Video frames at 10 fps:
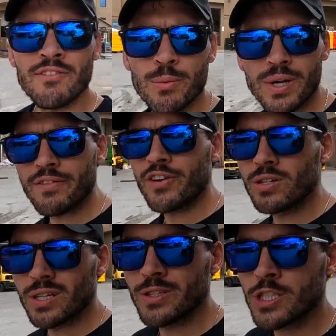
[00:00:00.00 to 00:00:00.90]
From what I've
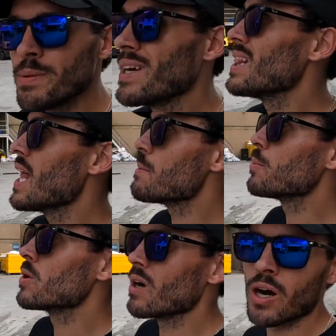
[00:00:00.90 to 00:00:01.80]
heard, there used to be a lot
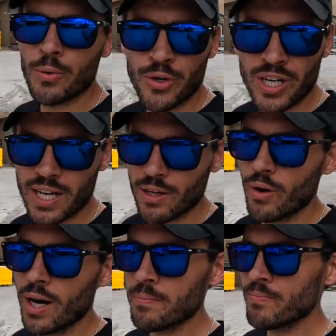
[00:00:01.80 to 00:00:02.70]
more artwork on
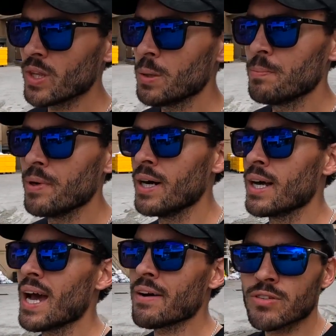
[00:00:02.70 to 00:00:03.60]
Guam,
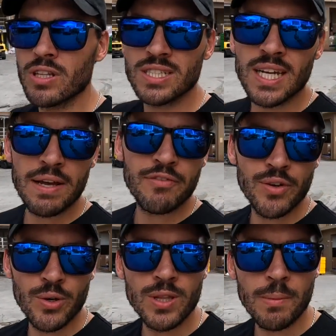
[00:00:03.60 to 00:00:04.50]
but after the
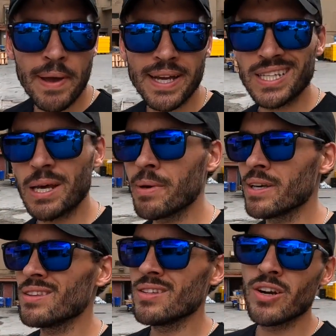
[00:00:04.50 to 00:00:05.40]
typhoon, the
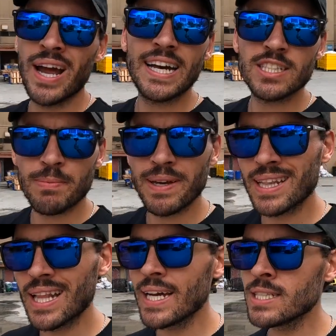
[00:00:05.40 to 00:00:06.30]
pandemic, there has
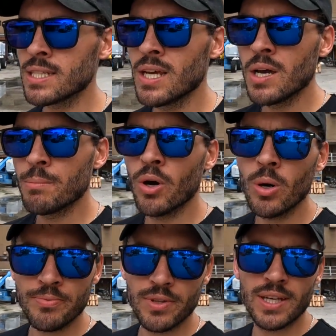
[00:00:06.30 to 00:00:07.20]
been less. But
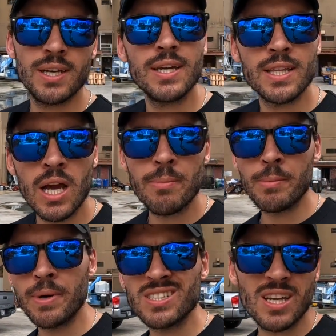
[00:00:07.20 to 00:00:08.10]
hopefully in the
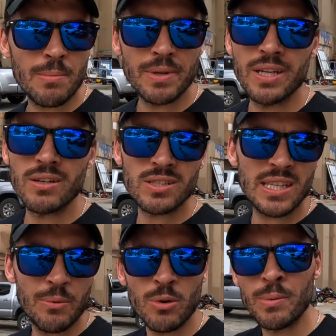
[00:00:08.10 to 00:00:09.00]
coming months, coming years,
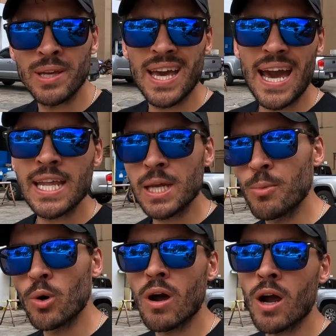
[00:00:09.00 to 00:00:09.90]
they will be adding
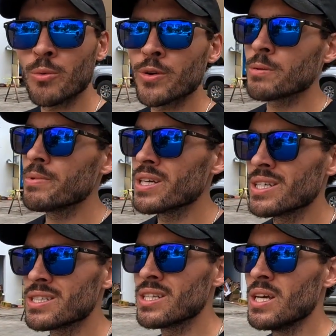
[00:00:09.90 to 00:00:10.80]
more artwork
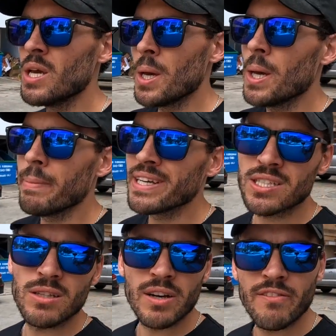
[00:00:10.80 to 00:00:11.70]
because it
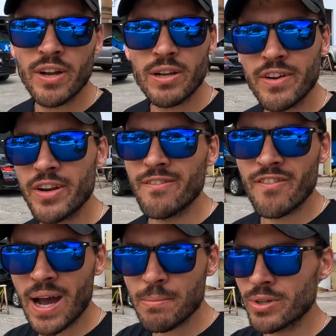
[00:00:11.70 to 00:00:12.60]
makes it look very, very
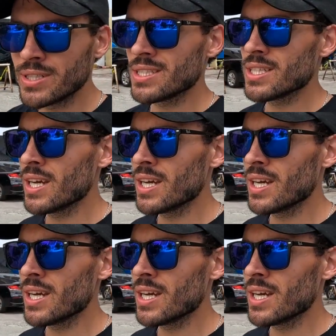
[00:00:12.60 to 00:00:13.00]
vibrant.